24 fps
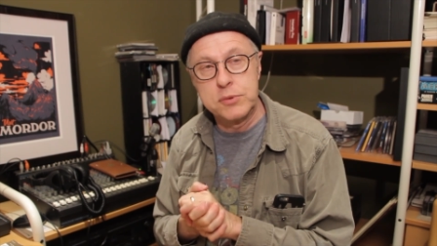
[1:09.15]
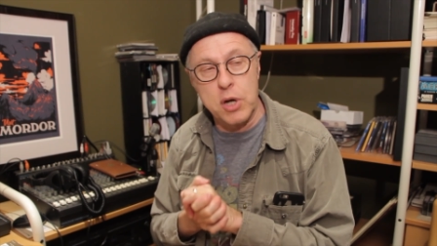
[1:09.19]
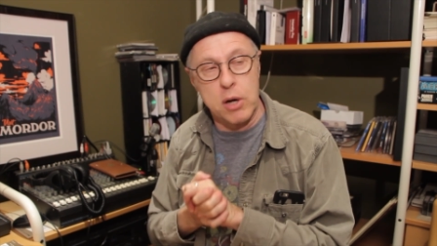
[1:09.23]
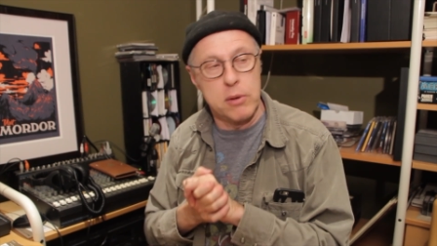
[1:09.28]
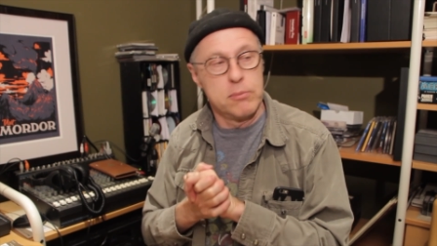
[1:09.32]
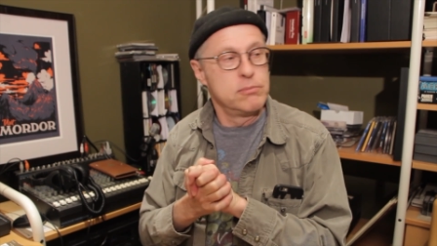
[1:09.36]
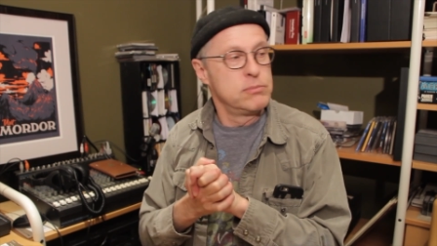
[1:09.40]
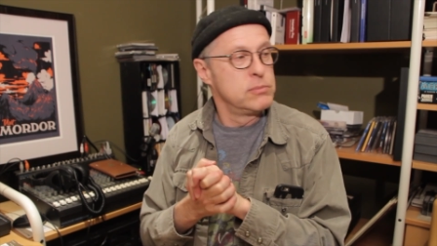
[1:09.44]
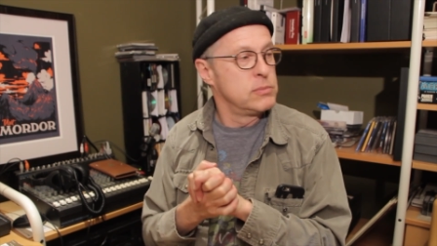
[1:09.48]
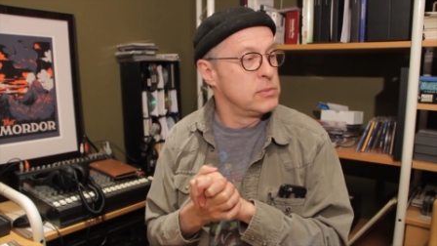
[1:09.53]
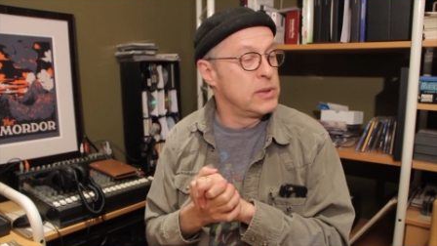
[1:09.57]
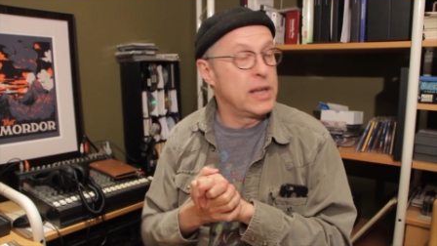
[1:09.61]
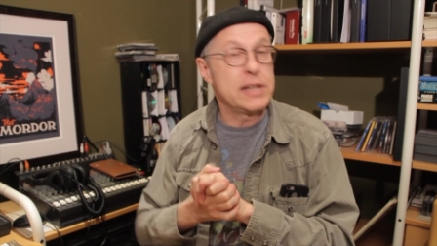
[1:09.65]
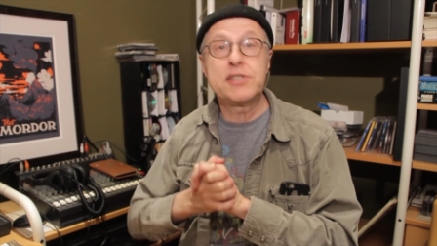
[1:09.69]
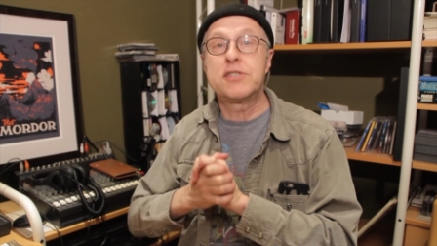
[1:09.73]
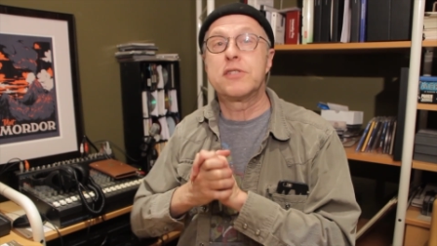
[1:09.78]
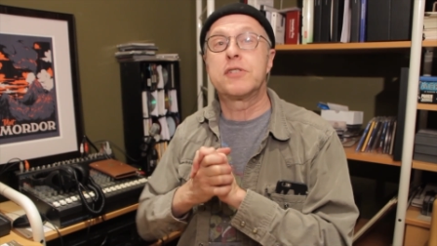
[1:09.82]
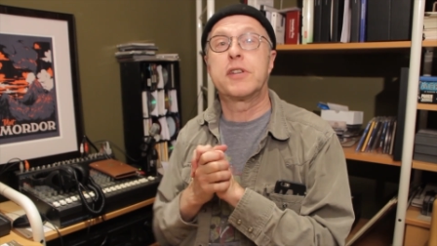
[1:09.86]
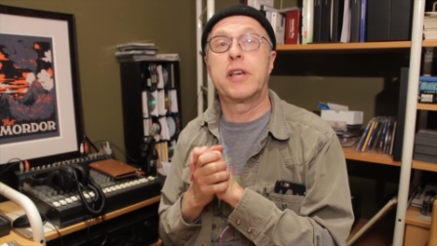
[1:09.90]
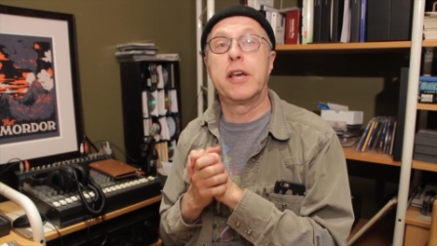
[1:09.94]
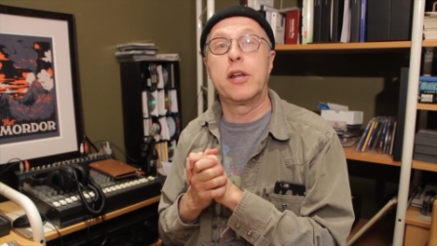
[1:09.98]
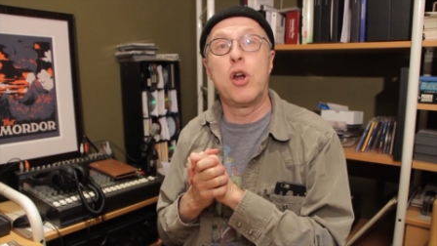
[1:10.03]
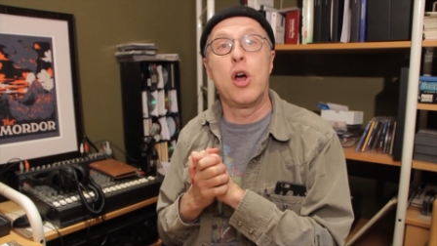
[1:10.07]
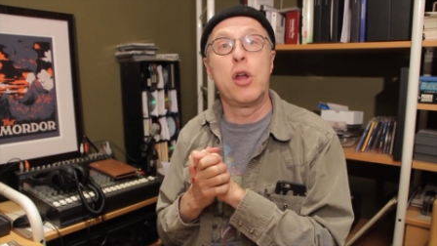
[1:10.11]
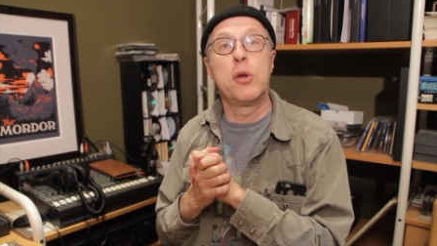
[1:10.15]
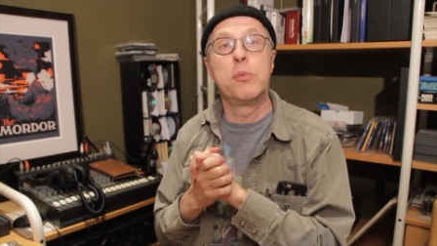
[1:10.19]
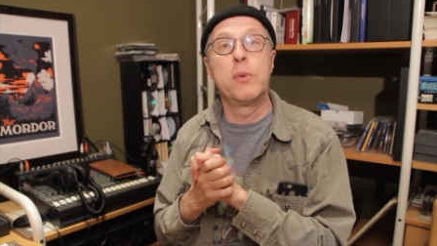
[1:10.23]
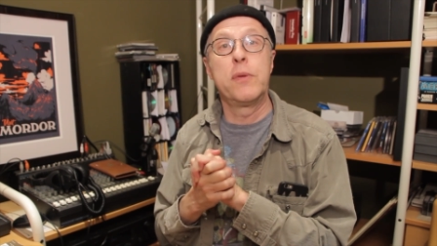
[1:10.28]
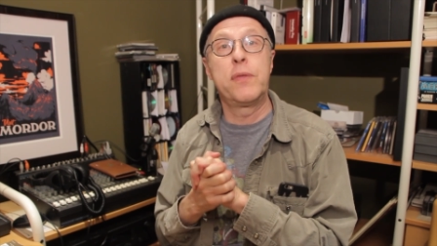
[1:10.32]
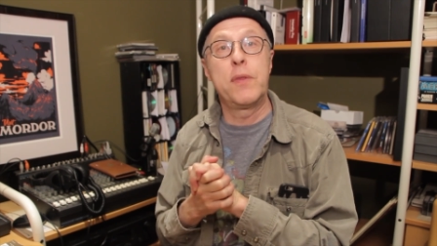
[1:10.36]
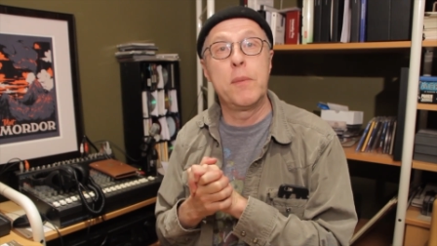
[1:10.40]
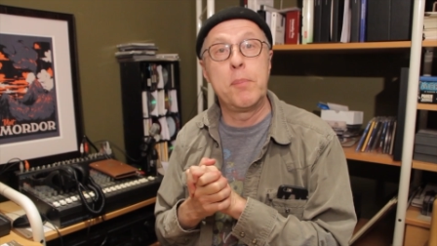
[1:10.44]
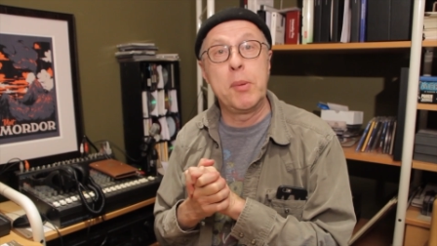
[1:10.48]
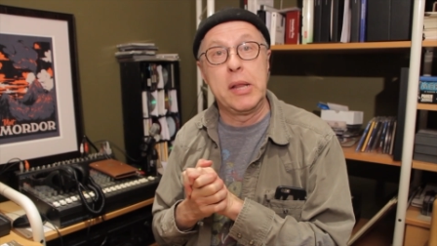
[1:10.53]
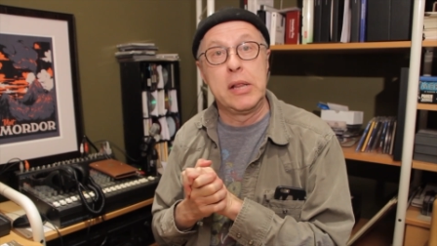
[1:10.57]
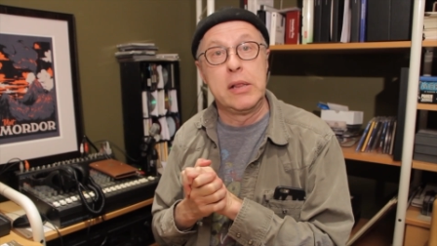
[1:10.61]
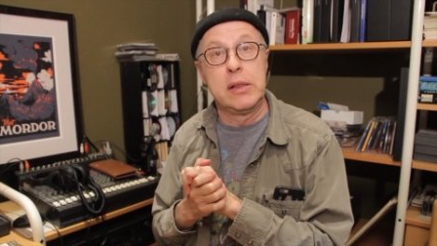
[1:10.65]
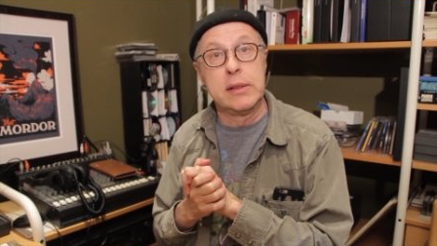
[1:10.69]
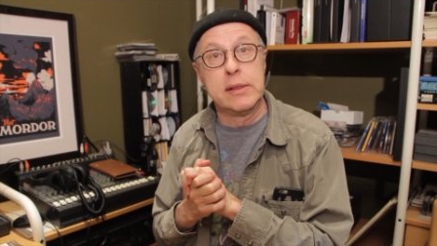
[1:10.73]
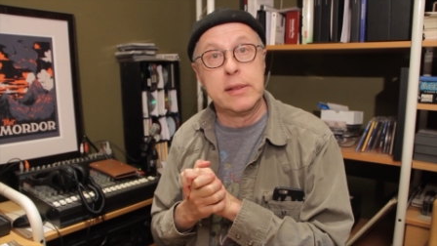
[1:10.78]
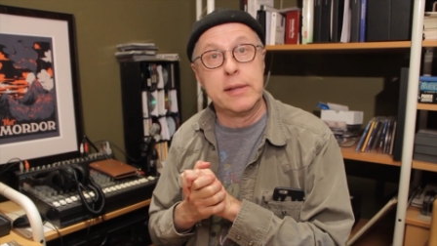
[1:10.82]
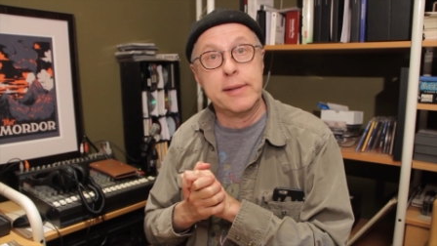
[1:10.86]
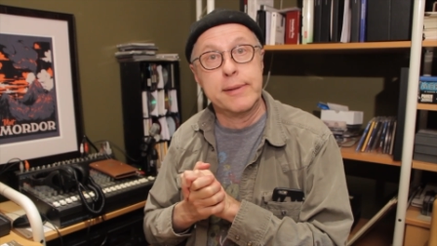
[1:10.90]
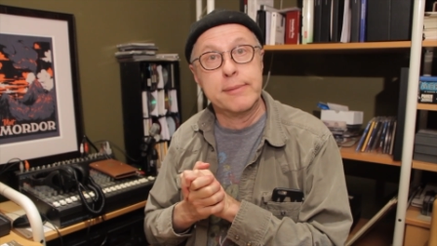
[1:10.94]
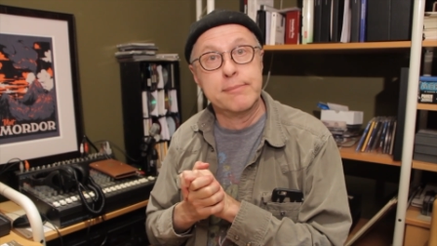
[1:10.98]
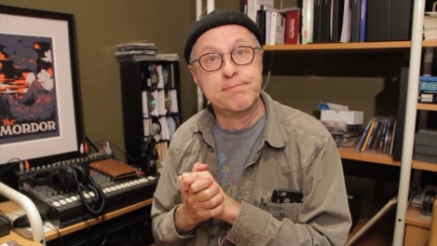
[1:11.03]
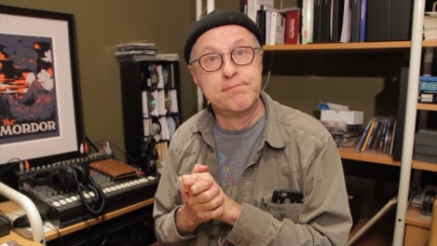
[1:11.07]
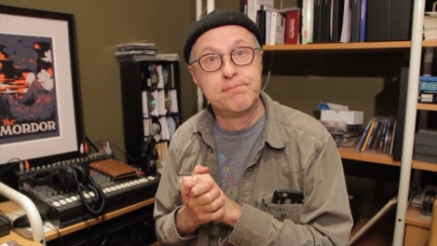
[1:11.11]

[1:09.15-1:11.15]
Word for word: So let's get on with the build.